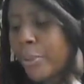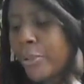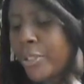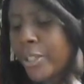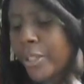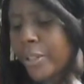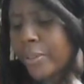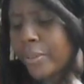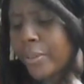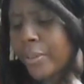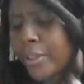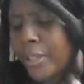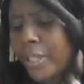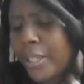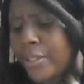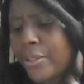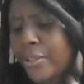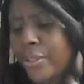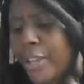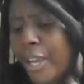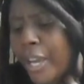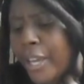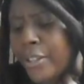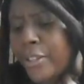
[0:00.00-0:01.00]
particularly in
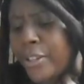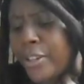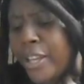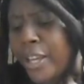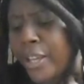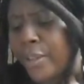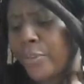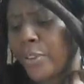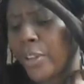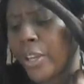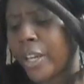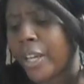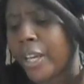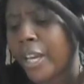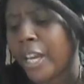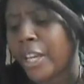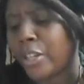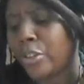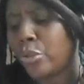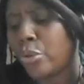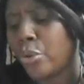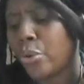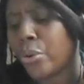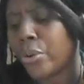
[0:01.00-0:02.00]
Scandinavia
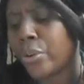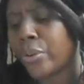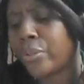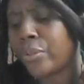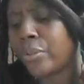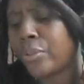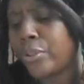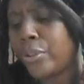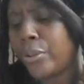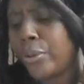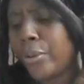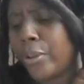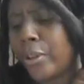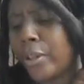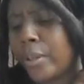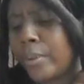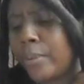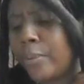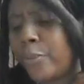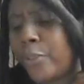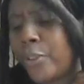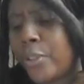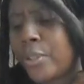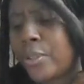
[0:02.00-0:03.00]
and Northern
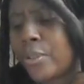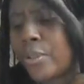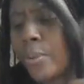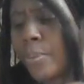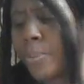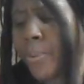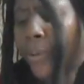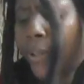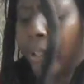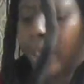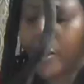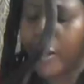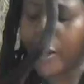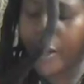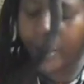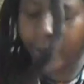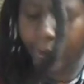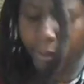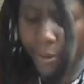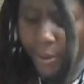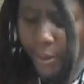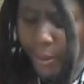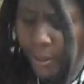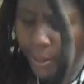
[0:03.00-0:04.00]
Europe, Pfister pointed
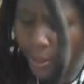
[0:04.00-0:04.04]
out.